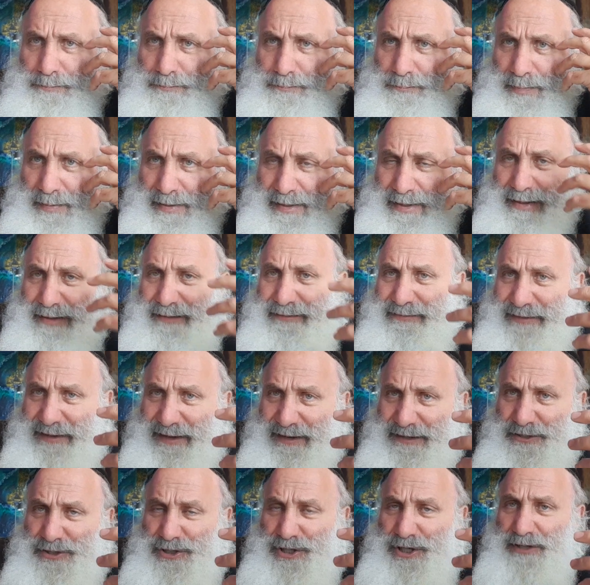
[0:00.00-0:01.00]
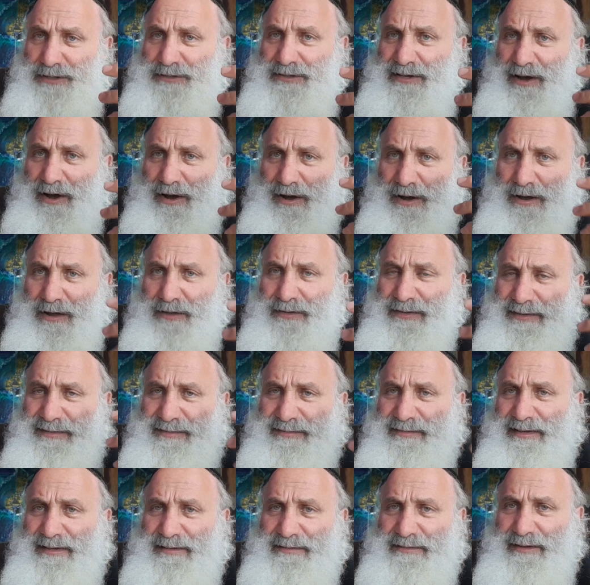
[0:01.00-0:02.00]
paying attention to all these
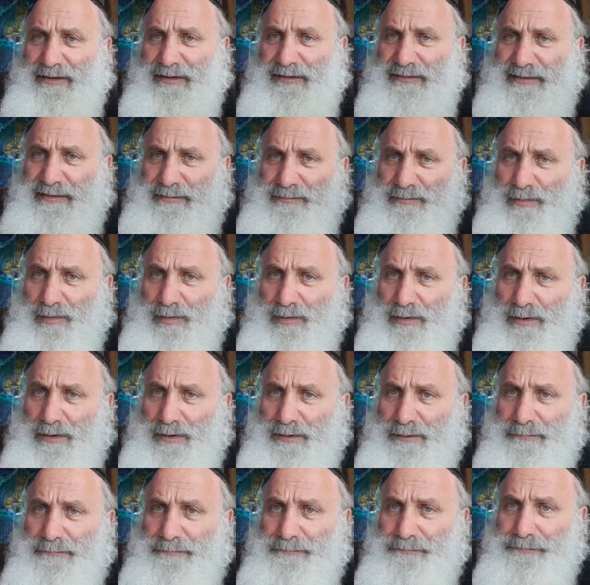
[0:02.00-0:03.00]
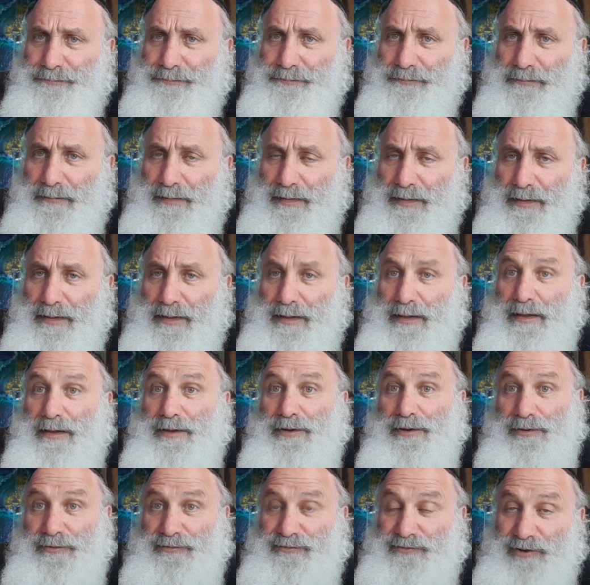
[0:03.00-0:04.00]
details and more,
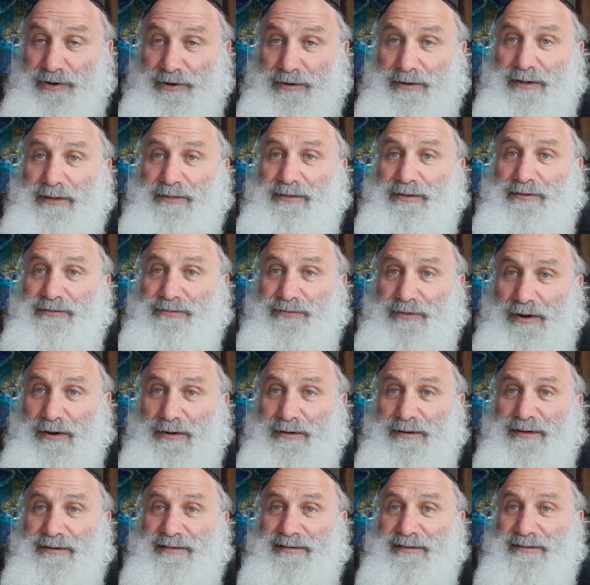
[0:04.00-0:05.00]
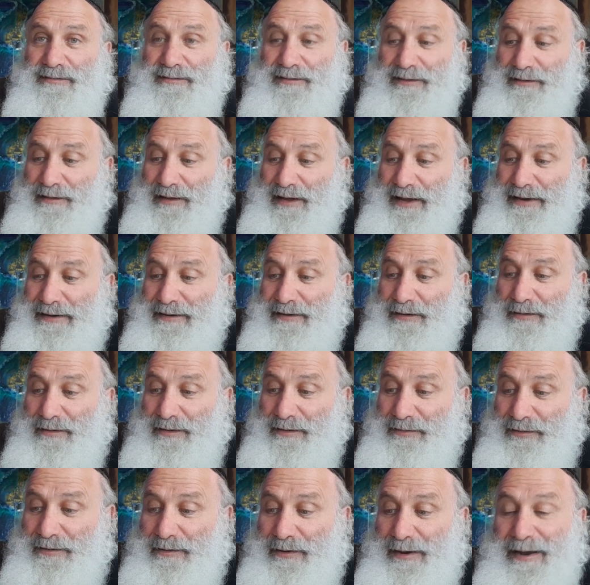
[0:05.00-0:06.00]
you're turning the darkness into light. Now,
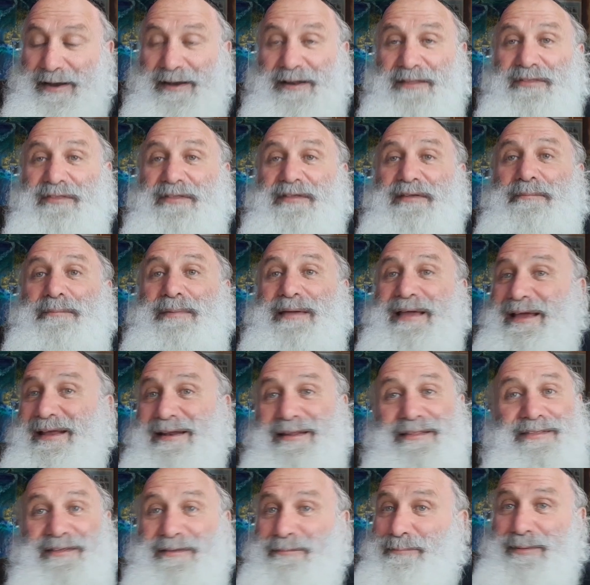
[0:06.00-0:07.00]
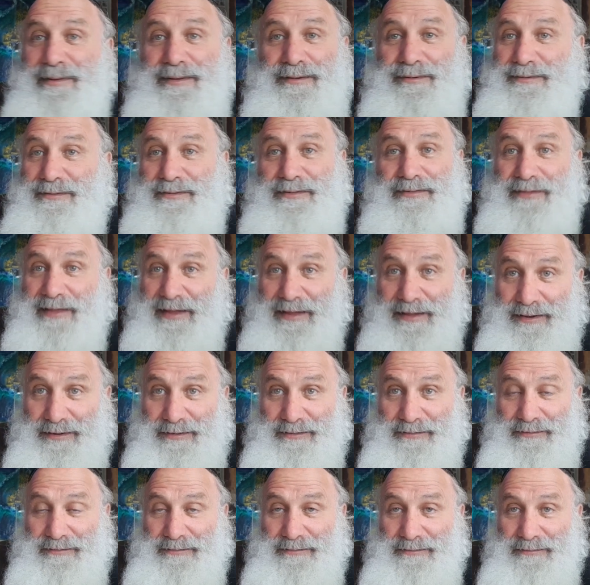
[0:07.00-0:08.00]
can there be anything better than
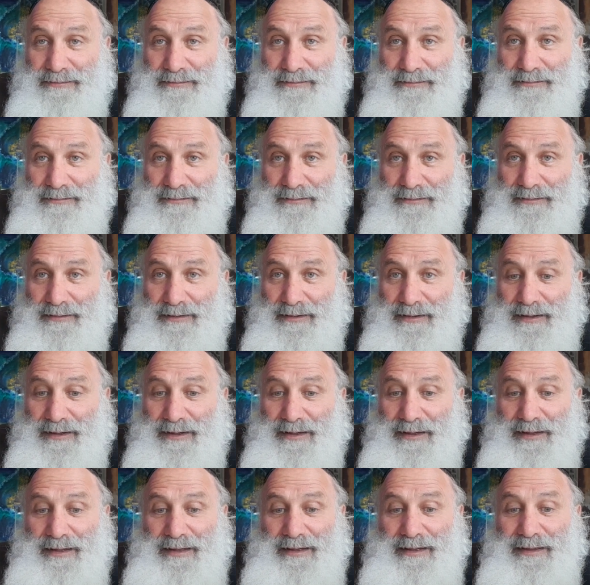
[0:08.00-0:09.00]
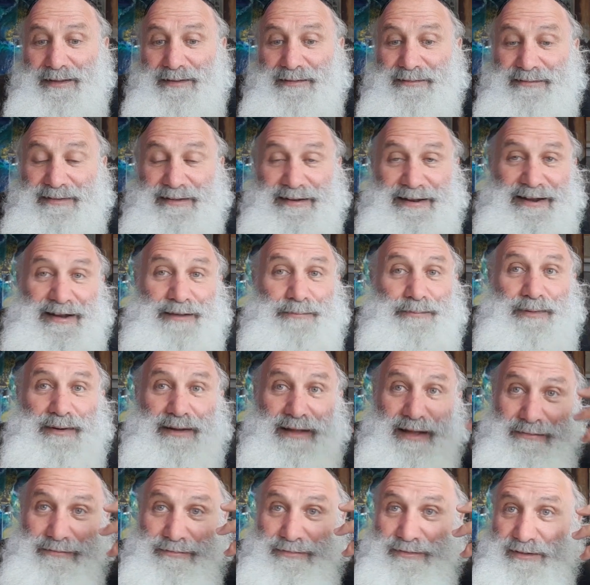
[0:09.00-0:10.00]
that? Did
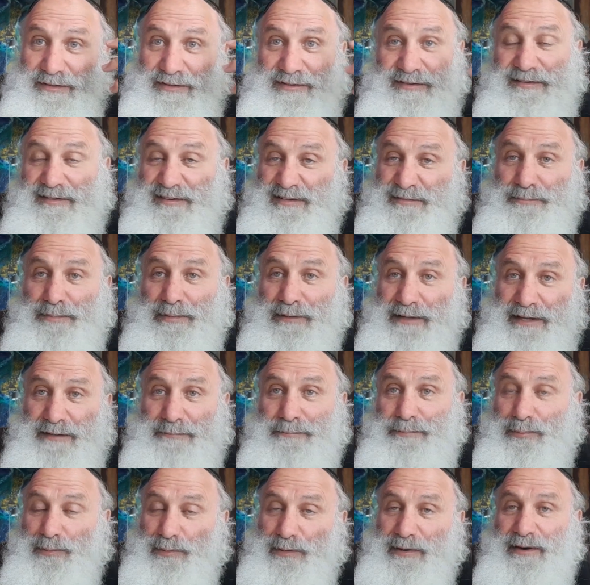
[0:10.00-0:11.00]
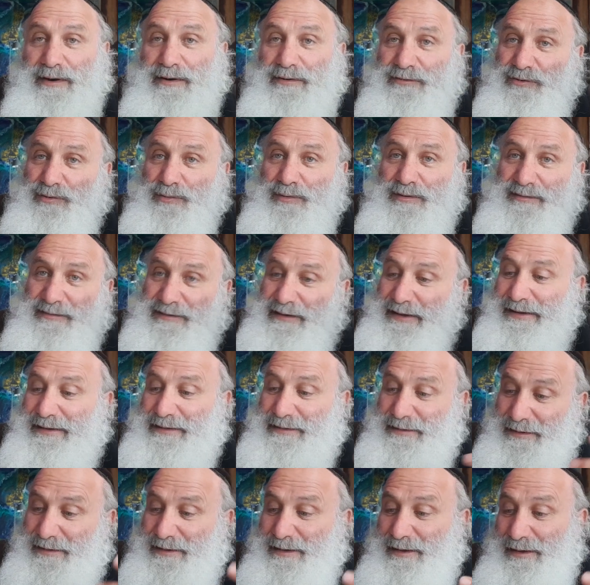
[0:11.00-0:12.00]
anybody ever just explain prayer to us
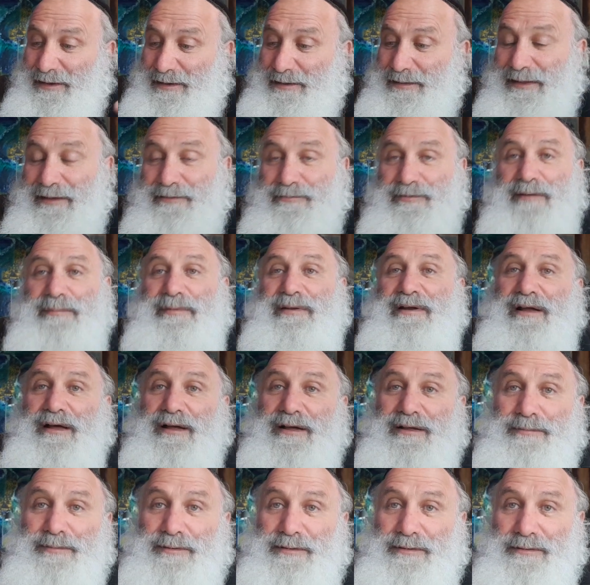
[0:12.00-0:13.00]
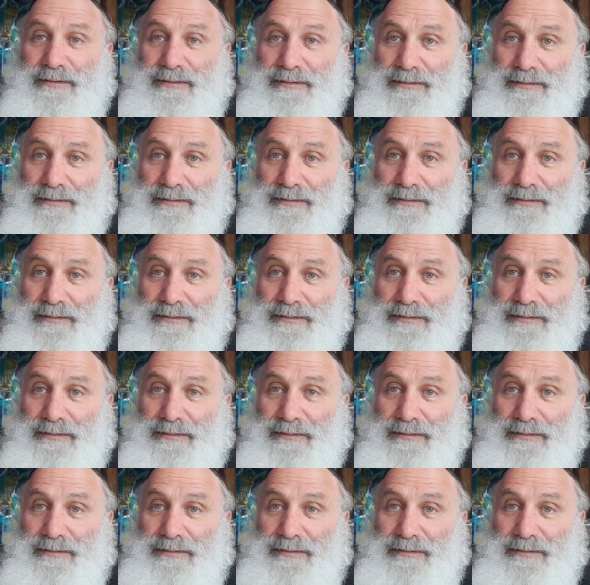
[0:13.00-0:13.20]
like Rebbe Nachman?